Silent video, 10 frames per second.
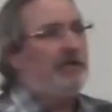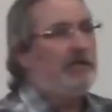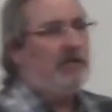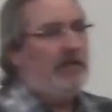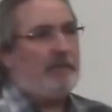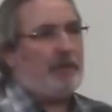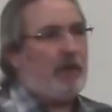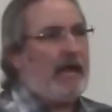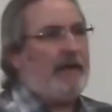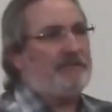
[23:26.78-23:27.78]
that
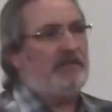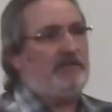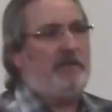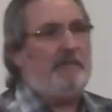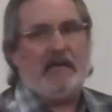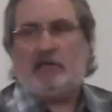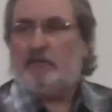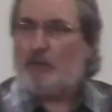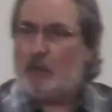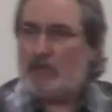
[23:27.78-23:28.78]
perhaps there's a
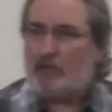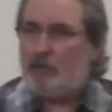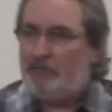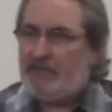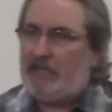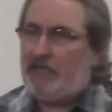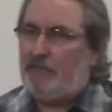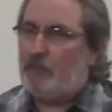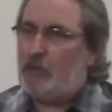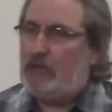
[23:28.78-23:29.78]
metaphorical meaning
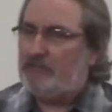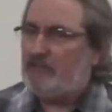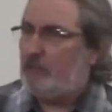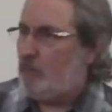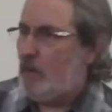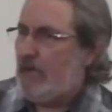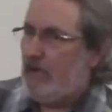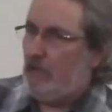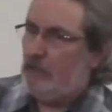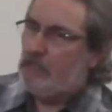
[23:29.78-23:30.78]
for us as
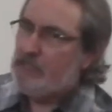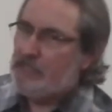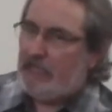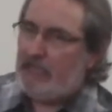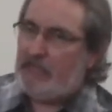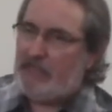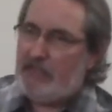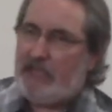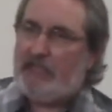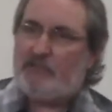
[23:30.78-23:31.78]
well in
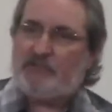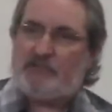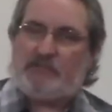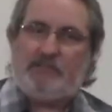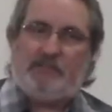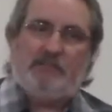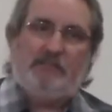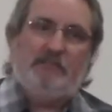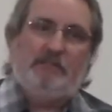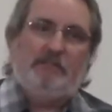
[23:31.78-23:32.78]
this.
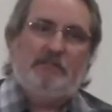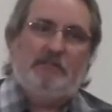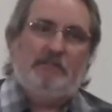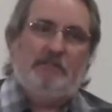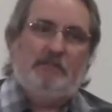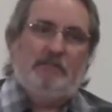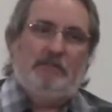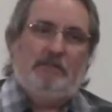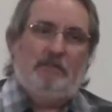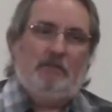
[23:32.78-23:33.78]

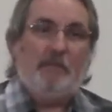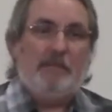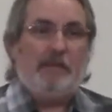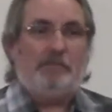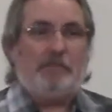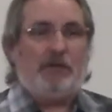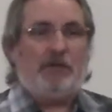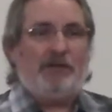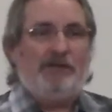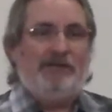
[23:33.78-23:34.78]
Remember,